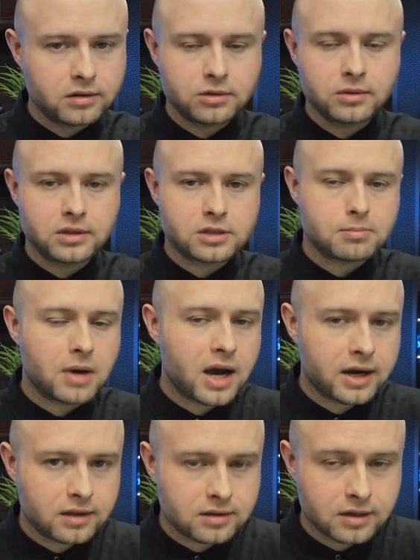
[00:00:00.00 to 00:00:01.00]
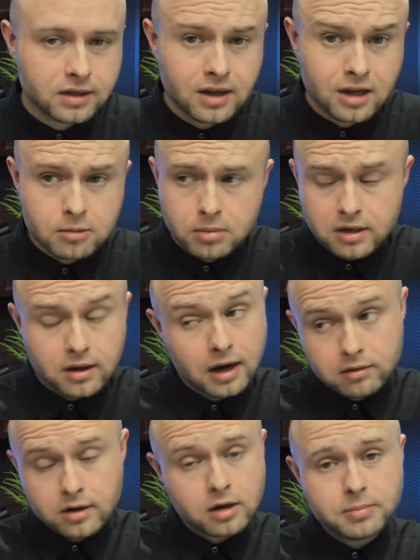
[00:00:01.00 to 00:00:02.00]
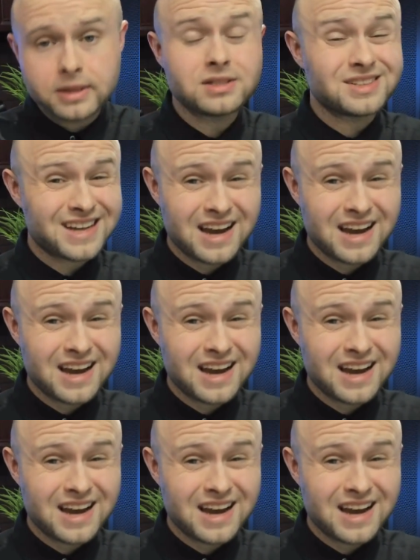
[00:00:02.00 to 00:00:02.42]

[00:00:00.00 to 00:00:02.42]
doing this mining thing, but I run a business.